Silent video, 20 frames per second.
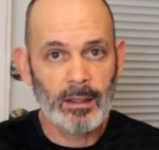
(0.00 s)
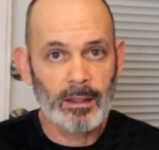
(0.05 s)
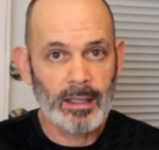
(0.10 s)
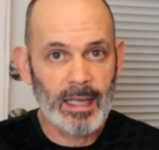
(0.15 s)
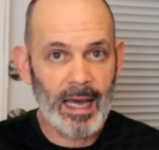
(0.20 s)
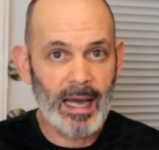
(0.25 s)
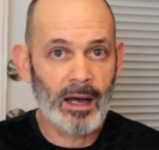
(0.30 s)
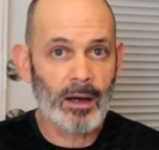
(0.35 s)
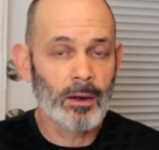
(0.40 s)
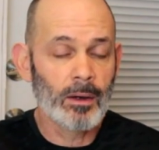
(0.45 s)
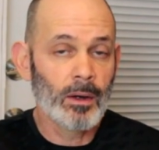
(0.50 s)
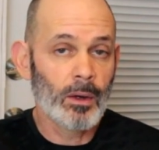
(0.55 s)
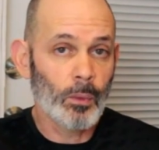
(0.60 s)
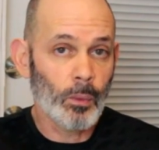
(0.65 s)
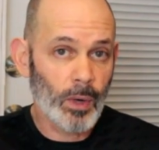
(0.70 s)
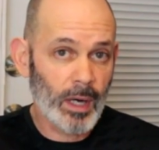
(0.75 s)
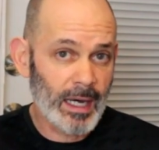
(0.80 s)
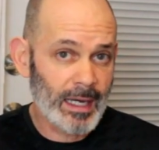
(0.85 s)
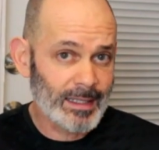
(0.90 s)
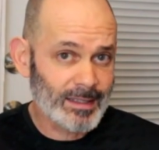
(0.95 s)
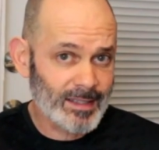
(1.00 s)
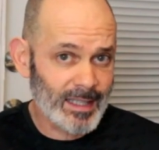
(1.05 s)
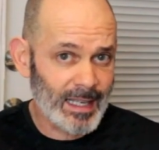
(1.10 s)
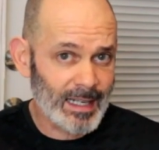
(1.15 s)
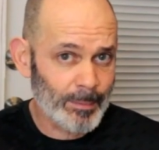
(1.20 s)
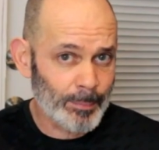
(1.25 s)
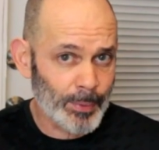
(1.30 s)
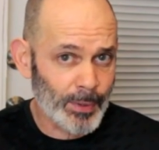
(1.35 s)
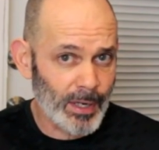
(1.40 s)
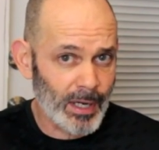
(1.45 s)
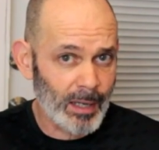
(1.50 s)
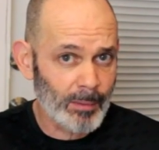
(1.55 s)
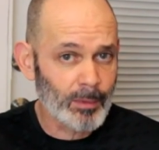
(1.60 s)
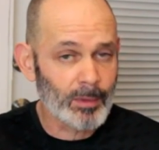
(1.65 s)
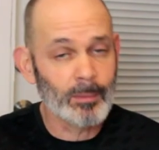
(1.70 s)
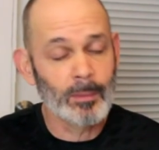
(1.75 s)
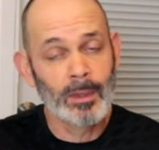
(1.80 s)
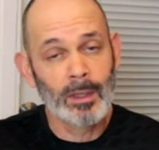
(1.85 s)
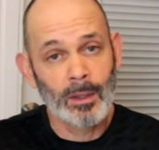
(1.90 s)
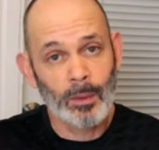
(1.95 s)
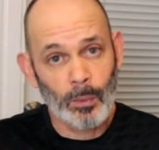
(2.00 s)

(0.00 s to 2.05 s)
Now, why is that a problem?